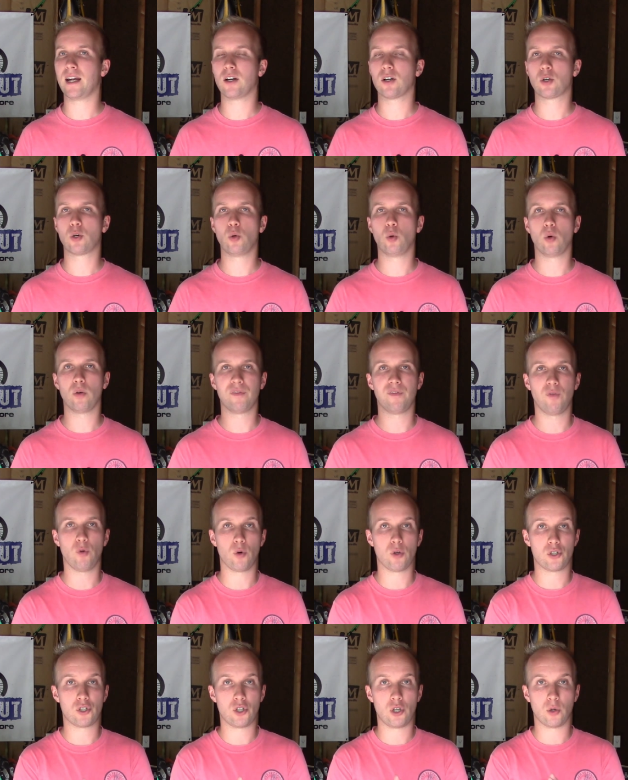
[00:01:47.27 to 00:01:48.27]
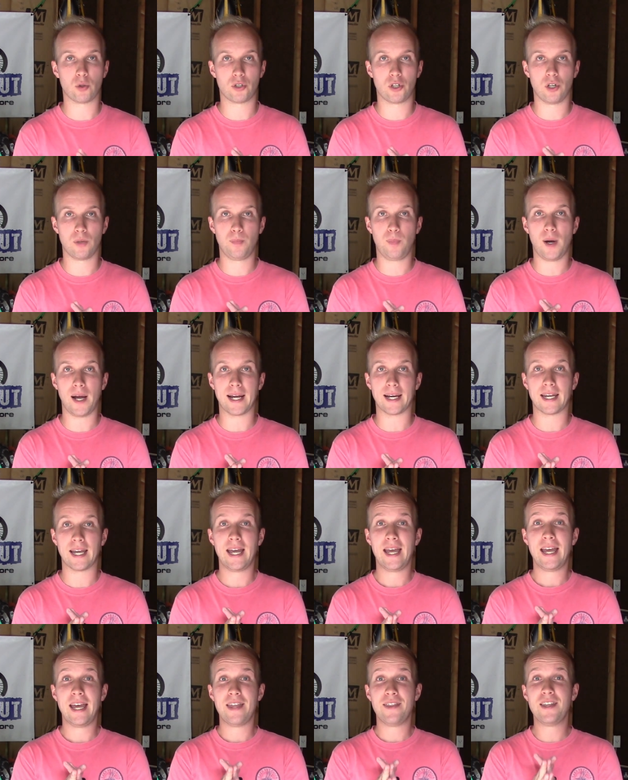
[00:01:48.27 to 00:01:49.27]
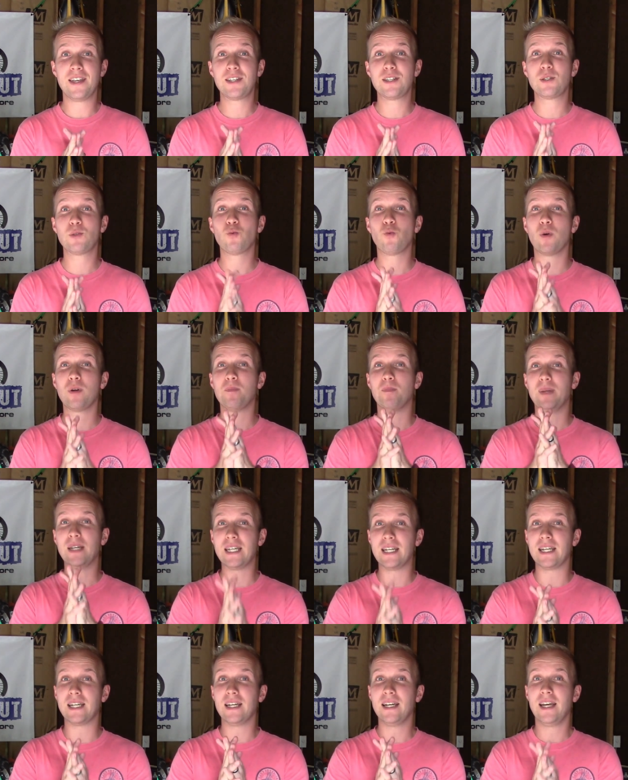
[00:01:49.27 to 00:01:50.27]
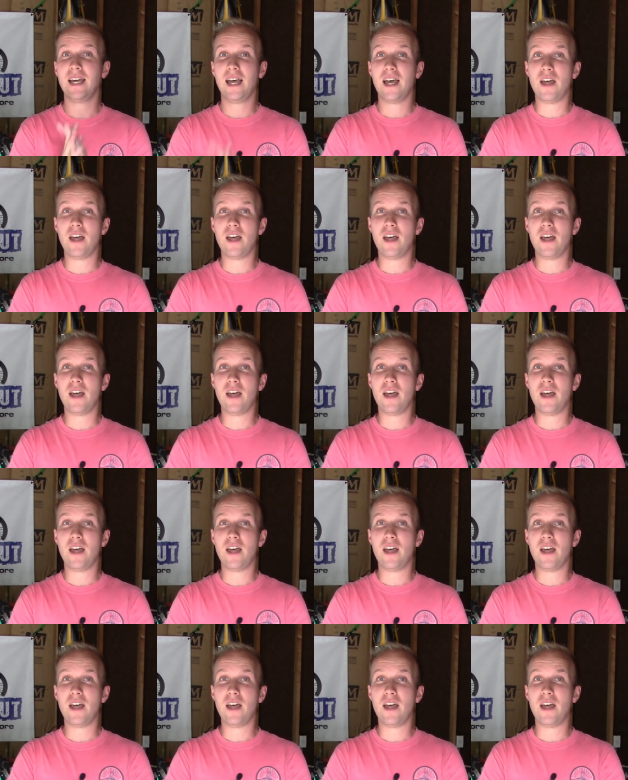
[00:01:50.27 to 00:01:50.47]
air-cooled 4-stroke dirt bike. This would be